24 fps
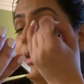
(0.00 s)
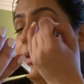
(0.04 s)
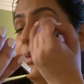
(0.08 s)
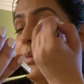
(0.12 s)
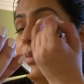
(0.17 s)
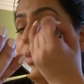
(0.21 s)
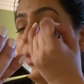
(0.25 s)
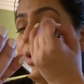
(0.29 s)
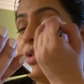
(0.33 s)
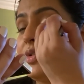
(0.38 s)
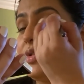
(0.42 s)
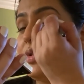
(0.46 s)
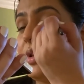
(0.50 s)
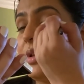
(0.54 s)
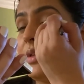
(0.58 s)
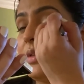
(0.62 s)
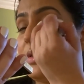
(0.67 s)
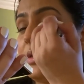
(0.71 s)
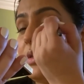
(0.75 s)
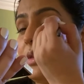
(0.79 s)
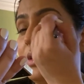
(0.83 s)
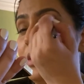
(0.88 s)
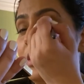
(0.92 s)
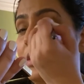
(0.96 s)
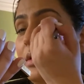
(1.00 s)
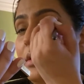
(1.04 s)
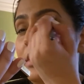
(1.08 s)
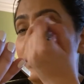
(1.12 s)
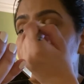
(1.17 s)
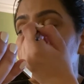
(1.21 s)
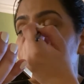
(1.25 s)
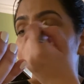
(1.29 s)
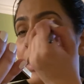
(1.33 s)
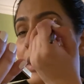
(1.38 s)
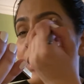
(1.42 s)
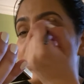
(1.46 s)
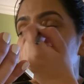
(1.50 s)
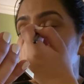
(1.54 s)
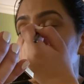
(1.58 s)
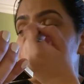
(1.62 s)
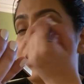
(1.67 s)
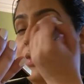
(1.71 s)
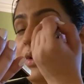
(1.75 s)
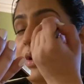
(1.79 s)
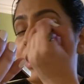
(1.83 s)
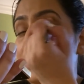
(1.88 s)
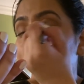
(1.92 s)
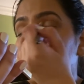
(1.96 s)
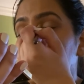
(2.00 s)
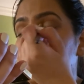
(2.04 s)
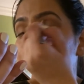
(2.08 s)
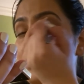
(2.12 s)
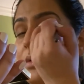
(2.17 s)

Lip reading: brush does the magic for you.